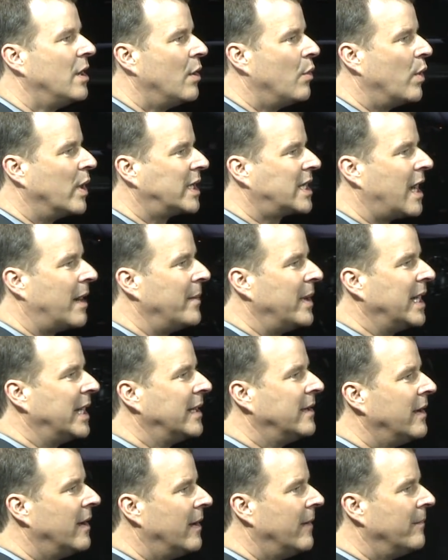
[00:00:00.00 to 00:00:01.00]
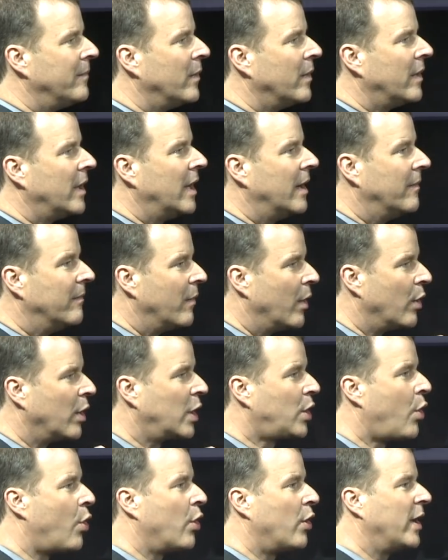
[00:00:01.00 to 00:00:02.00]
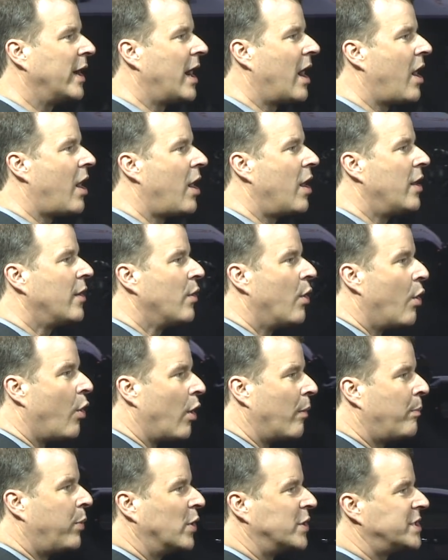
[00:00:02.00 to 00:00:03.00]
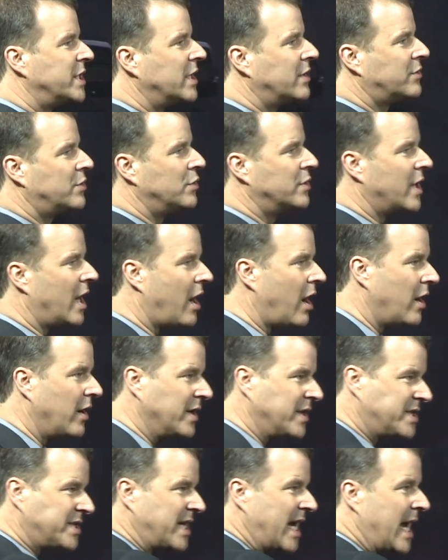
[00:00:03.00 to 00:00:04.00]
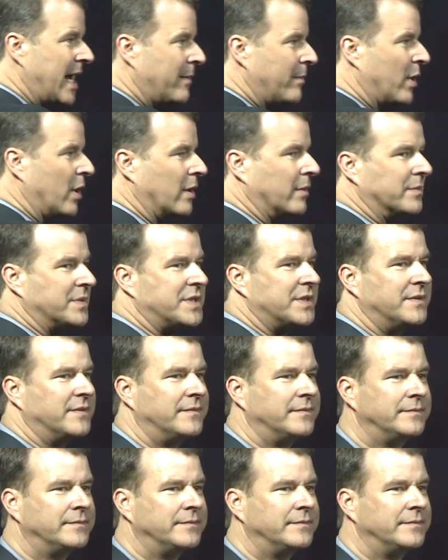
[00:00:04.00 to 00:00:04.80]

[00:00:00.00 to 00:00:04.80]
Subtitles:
when cornering hard or pushing through the hardest sand berms.